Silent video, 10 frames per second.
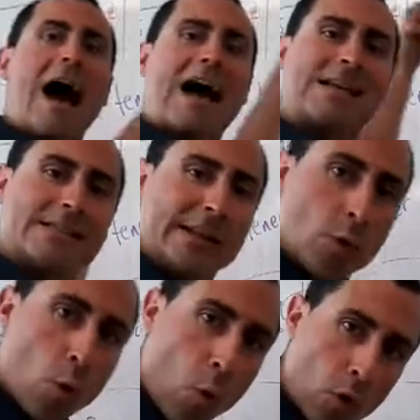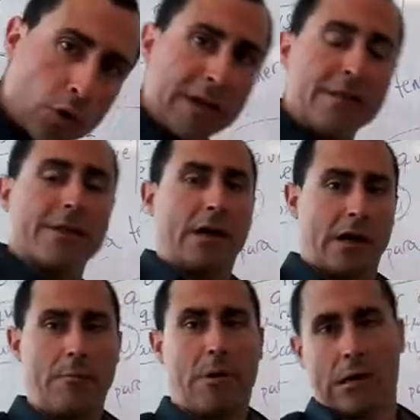as they work in the
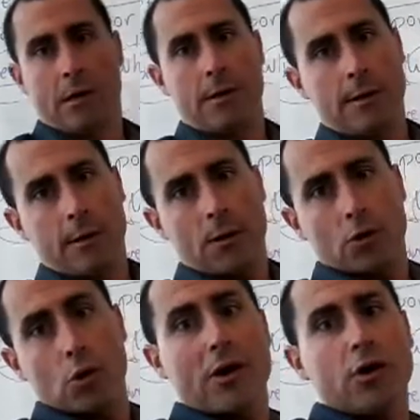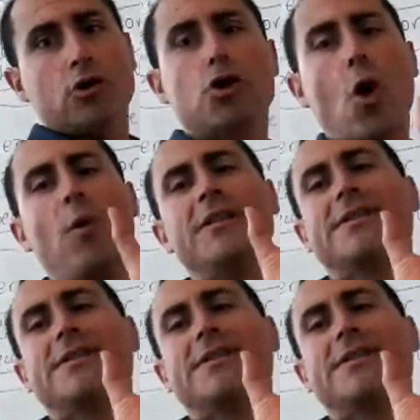grammar. You are not going